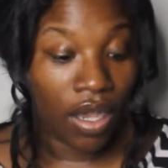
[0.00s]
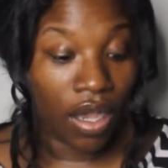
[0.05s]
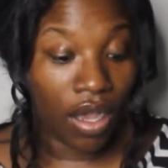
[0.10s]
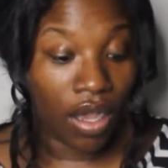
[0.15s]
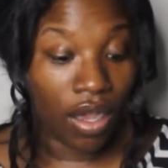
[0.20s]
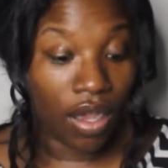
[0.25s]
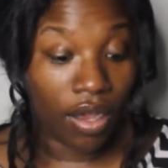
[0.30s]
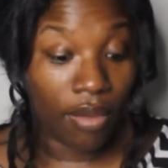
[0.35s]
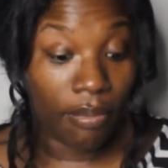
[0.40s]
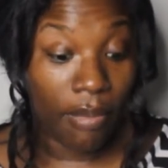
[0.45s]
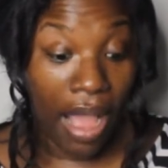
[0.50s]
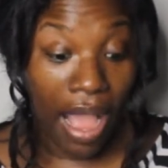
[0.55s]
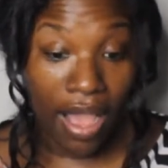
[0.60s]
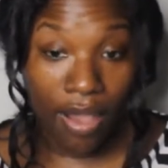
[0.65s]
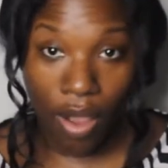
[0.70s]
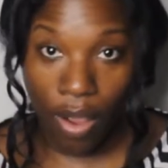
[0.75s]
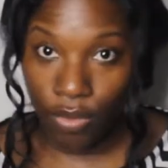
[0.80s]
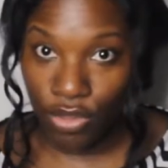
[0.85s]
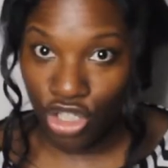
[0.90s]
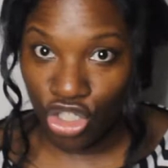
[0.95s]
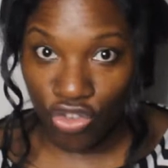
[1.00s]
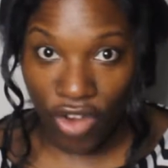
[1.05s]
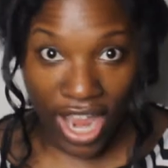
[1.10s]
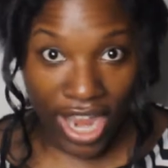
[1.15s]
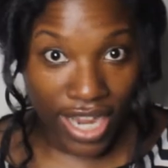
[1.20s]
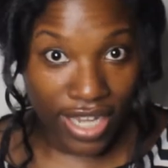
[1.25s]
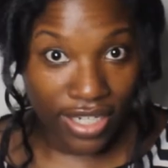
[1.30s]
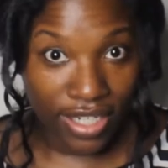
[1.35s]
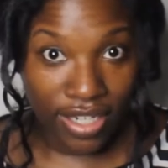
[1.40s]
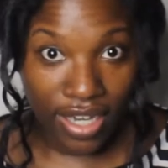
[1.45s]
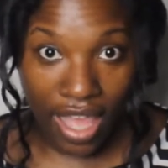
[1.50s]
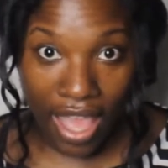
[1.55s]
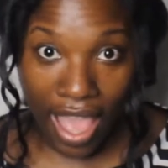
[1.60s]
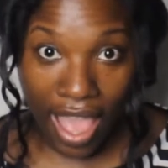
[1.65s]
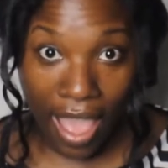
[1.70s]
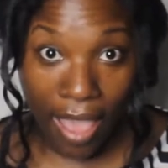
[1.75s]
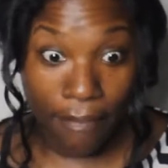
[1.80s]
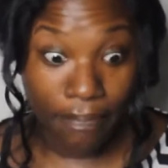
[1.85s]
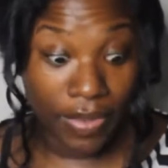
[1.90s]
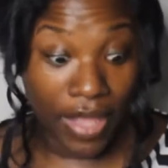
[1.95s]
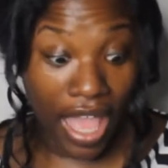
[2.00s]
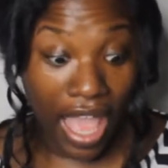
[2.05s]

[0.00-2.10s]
I was tracking in the app.